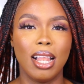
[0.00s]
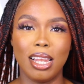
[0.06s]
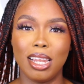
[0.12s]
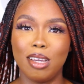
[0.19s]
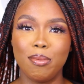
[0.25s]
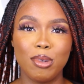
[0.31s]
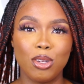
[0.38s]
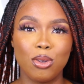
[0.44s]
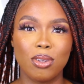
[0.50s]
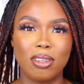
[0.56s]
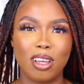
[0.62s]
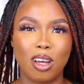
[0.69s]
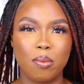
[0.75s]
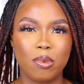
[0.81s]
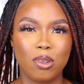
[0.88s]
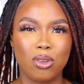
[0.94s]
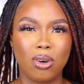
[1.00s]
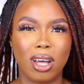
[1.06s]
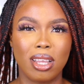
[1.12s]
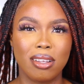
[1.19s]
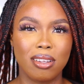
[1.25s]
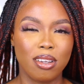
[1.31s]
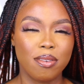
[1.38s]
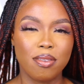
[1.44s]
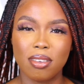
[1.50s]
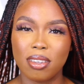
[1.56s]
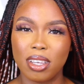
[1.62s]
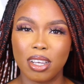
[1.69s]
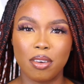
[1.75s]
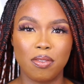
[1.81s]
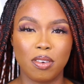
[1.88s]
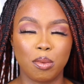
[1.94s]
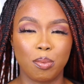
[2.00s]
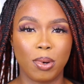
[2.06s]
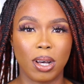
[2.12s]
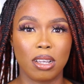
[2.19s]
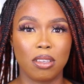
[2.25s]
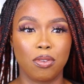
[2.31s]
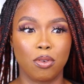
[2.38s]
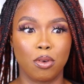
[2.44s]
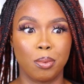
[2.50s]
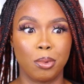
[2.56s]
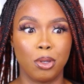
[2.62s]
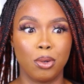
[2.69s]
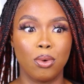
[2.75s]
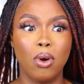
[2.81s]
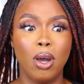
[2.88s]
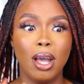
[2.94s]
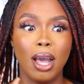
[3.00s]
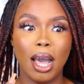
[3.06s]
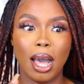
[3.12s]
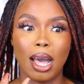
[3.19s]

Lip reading: Let me know down below. I'd love to hear feedbacks from you.